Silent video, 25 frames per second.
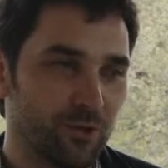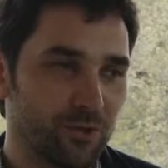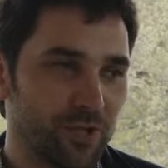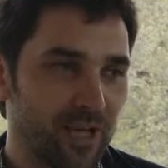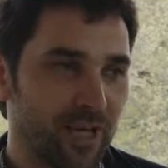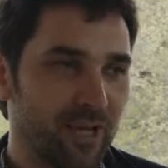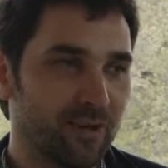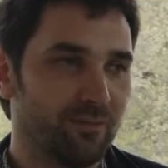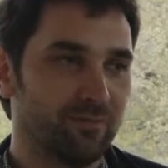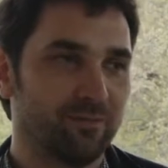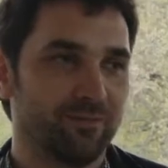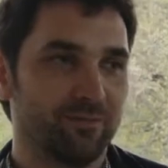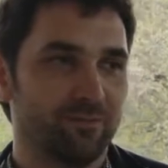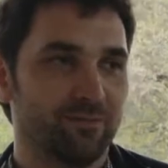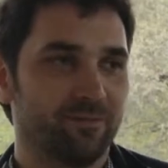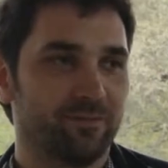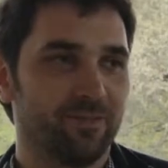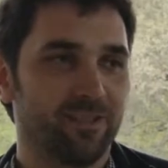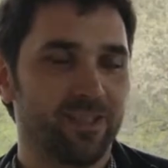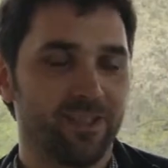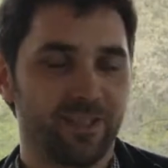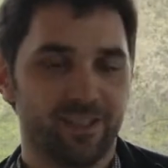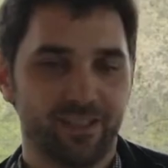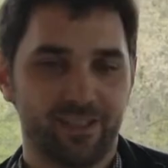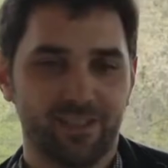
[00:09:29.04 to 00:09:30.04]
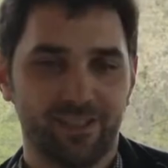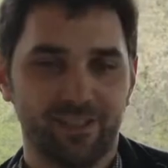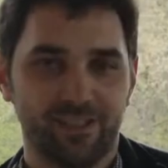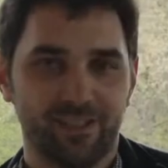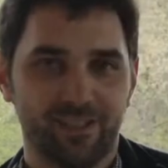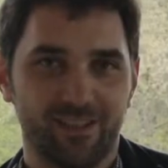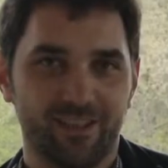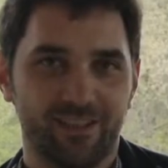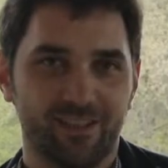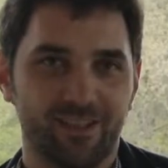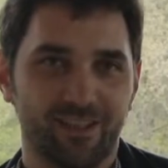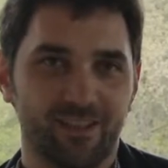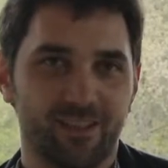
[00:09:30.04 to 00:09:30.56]
have the
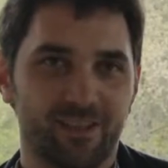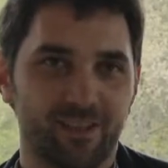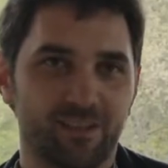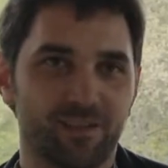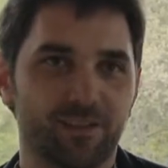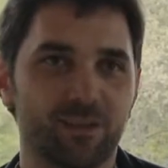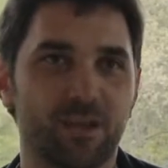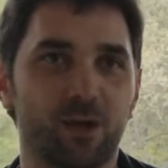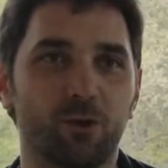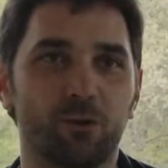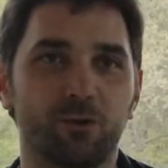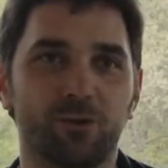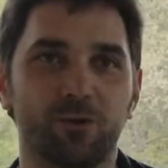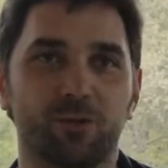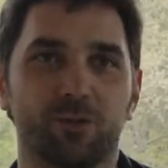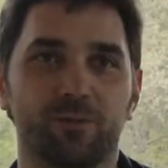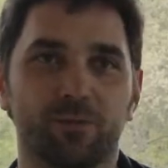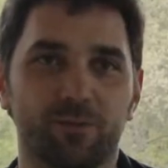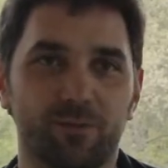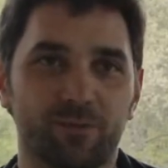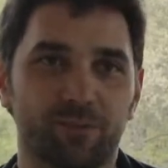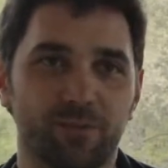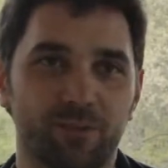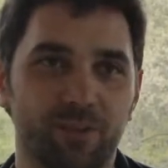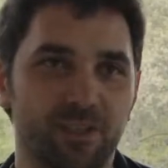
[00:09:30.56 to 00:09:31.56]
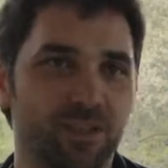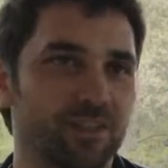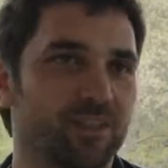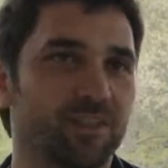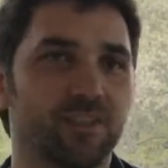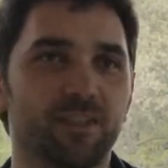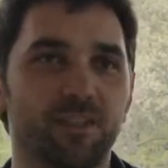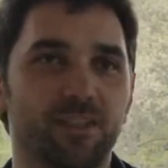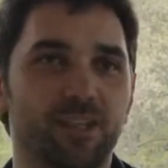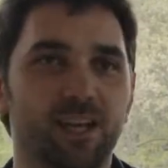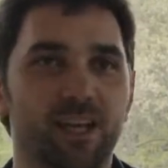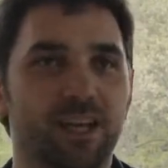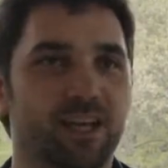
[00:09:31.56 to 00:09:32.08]
sound of "this
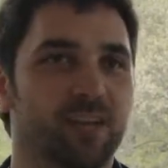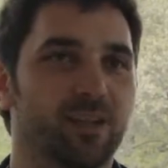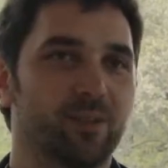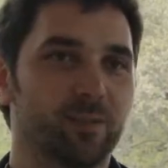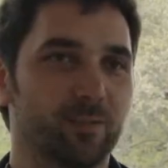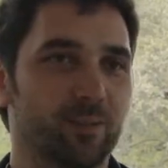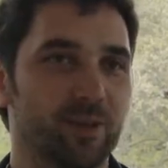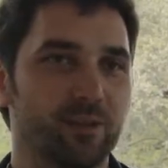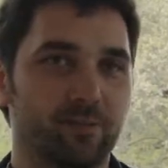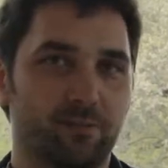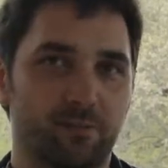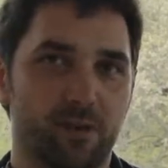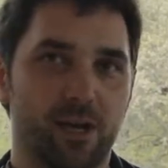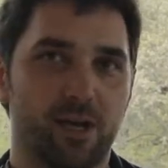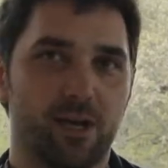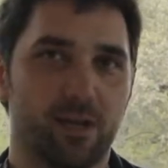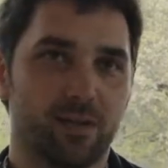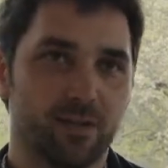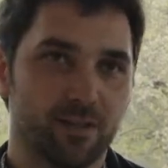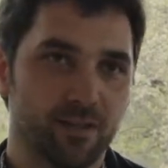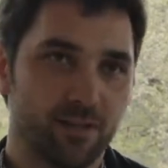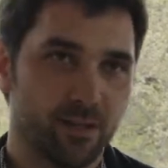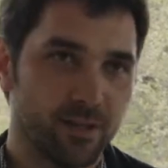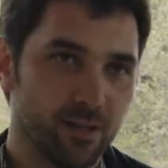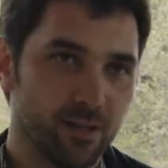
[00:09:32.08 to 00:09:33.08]
is the end, my friend,"